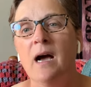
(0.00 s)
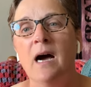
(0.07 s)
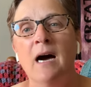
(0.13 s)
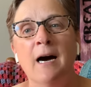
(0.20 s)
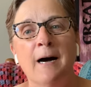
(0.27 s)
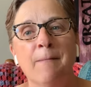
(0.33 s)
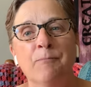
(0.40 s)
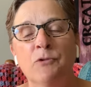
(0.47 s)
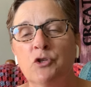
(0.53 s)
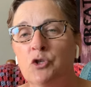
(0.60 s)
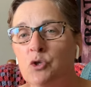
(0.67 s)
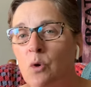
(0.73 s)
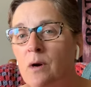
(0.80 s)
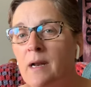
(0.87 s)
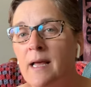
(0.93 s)
Um,
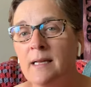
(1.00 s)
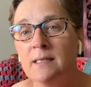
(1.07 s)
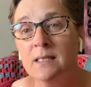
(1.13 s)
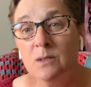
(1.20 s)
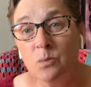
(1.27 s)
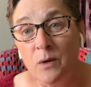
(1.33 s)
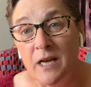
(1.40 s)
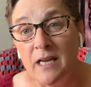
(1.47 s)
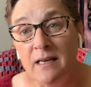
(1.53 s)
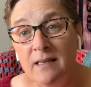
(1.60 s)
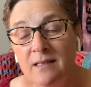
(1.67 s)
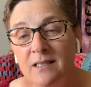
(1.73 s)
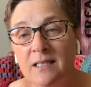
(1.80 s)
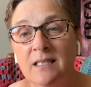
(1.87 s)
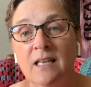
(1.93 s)
short and sweet,
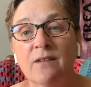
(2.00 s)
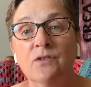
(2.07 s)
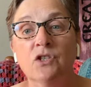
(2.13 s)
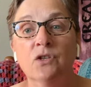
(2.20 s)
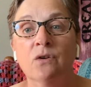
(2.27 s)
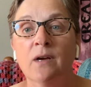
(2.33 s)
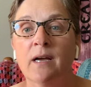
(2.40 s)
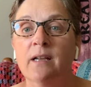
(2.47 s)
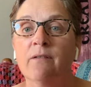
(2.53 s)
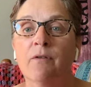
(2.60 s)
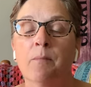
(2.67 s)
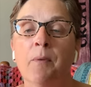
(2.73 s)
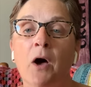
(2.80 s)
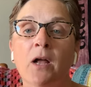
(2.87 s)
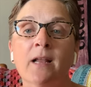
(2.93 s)
it just gives you kind of a
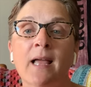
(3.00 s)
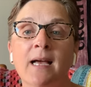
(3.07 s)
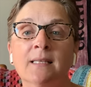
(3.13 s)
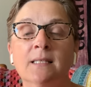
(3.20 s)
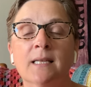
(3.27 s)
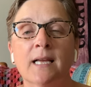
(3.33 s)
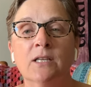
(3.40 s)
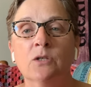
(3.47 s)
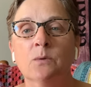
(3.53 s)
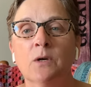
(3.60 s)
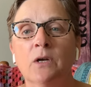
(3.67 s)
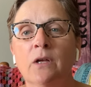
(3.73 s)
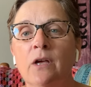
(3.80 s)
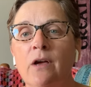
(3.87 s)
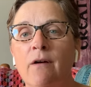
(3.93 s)
podcast
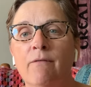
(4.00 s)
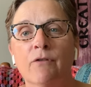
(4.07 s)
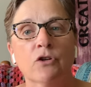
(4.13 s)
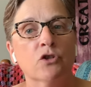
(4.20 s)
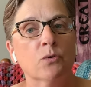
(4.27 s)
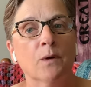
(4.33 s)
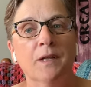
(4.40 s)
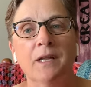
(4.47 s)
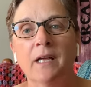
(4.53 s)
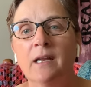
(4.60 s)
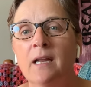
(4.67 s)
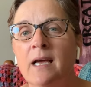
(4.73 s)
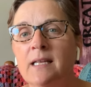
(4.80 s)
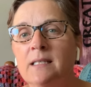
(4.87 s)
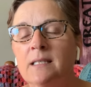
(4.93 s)
schedule, virtual knit
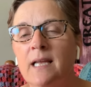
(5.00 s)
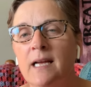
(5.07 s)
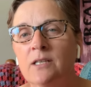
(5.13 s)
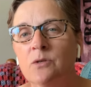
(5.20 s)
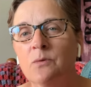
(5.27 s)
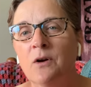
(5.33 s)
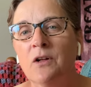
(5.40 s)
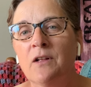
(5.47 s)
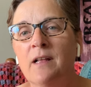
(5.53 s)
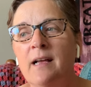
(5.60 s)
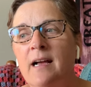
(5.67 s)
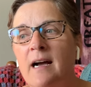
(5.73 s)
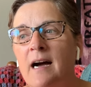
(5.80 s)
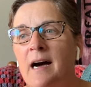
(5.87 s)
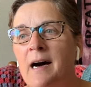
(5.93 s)
night schedule,
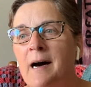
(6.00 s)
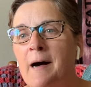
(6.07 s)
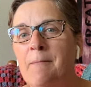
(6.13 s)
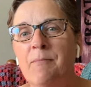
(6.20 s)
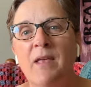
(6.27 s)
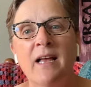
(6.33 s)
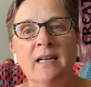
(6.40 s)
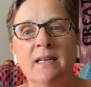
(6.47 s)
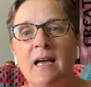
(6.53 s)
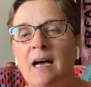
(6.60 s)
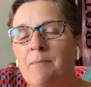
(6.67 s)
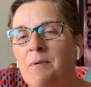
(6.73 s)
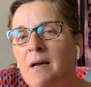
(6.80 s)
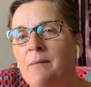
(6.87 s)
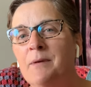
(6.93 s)
um, and
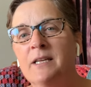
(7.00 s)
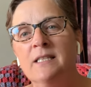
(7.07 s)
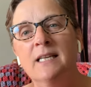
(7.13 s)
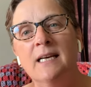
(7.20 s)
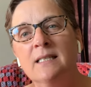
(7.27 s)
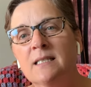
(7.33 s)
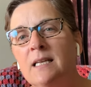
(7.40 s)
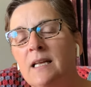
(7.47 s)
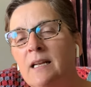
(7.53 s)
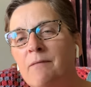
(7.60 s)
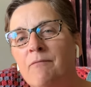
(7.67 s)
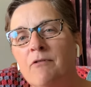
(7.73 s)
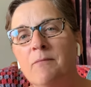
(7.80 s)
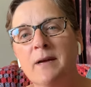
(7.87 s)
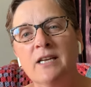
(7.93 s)
upcoming test knit
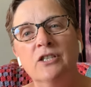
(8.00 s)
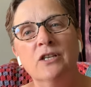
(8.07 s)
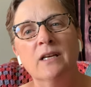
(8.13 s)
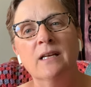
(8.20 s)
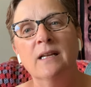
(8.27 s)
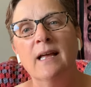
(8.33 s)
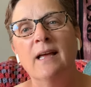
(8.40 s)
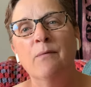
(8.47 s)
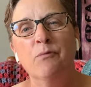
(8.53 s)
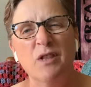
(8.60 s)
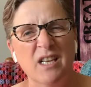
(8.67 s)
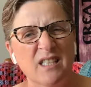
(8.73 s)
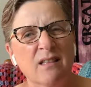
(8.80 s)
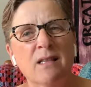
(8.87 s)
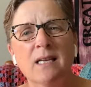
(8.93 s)
information and
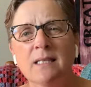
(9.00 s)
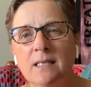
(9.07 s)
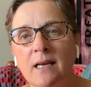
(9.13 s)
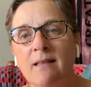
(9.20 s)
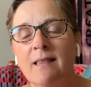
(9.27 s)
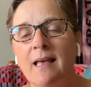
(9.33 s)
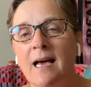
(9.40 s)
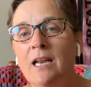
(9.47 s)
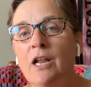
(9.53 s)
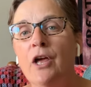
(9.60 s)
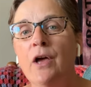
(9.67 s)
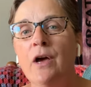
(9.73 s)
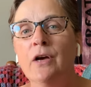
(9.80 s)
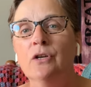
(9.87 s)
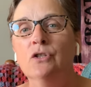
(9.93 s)
th things like that.
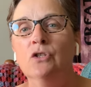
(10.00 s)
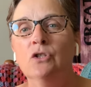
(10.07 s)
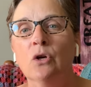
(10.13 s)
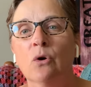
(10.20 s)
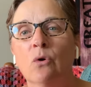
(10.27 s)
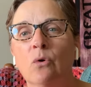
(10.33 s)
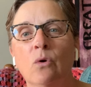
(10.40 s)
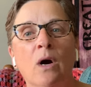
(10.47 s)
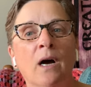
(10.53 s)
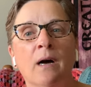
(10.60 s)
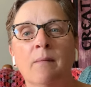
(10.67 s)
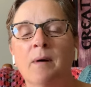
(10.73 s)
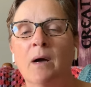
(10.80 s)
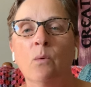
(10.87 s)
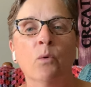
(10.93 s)
So
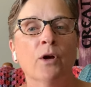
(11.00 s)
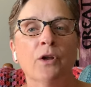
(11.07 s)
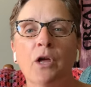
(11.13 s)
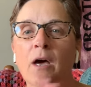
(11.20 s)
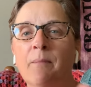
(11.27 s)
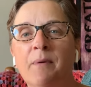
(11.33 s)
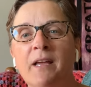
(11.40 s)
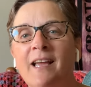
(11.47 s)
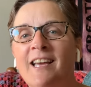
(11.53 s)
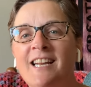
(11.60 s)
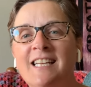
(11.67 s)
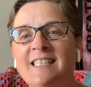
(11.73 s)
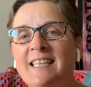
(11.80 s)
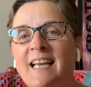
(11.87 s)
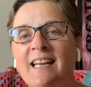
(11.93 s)
um, I will not be
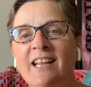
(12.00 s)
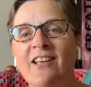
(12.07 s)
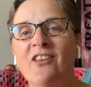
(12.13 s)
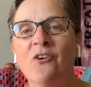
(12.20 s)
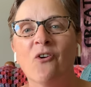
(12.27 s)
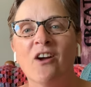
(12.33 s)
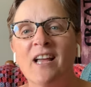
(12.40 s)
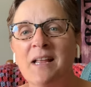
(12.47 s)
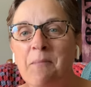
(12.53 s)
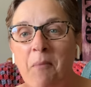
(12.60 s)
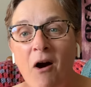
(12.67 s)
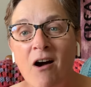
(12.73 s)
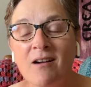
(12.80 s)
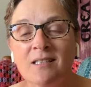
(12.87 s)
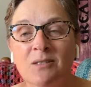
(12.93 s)
inundating your
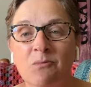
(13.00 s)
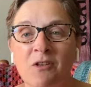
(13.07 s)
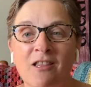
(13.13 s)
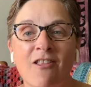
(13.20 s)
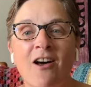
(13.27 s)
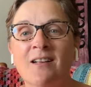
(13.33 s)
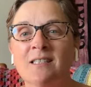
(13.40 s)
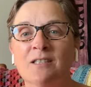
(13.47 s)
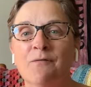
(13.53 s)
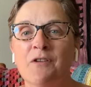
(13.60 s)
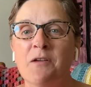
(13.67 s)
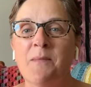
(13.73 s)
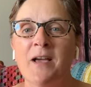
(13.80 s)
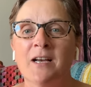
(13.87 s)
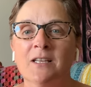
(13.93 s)
inbox with lots of
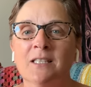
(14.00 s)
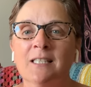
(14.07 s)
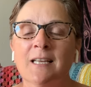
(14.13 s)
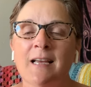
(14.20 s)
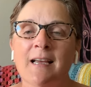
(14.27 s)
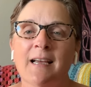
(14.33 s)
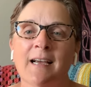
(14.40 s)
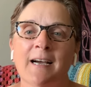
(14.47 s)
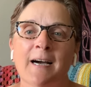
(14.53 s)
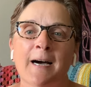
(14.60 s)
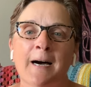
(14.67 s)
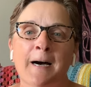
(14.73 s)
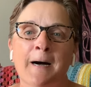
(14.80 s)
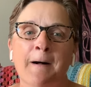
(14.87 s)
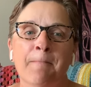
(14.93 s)
emails.
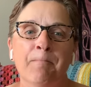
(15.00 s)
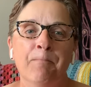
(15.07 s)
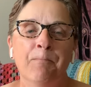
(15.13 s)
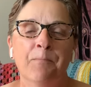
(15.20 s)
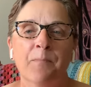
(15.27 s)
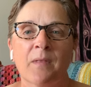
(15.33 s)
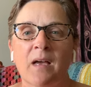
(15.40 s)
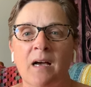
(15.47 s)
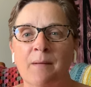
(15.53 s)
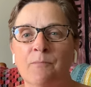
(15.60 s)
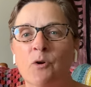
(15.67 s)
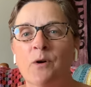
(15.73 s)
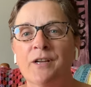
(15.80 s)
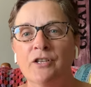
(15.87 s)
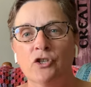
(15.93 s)
Um, I'm
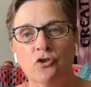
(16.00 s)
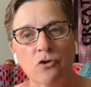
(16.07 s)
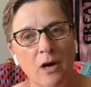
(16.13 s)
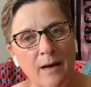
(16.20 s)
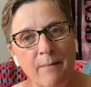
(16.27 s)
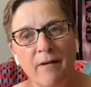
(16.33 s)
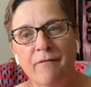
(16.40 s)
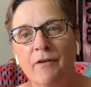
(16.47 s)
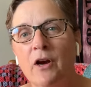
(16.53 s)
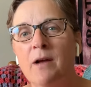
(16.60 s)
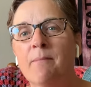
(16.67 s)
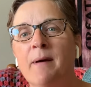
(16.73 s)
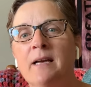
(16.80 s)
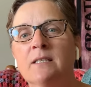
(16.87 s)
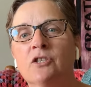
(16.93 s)
going to try my very
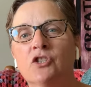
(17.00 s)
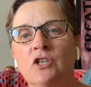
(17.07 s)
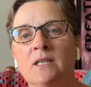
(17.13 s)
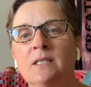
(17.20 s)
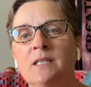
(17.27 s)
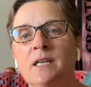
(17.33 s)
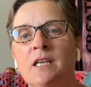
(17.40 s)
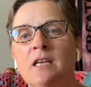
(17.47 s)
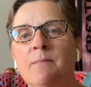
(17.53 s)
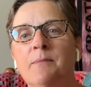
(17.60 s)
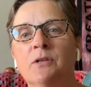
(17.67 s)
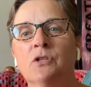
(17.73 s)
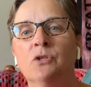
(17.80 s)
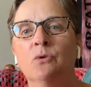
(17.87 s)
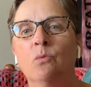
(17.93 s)
best just to keep
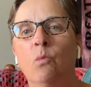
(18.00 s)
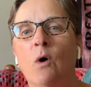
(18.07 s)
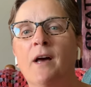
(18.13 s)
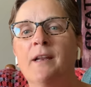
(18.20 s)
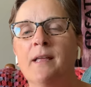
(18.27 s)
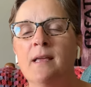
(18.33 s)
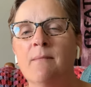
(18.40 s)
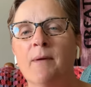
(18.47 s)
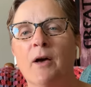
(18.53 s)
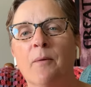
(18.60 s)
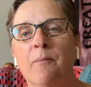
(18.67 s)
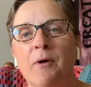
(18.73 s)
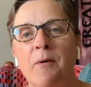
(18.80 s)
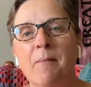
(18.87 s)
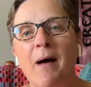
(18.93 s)
it to one email
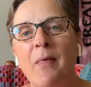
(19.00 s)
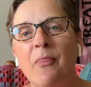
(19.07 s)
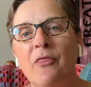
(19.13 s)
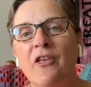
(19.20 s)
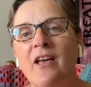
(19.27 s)
per month.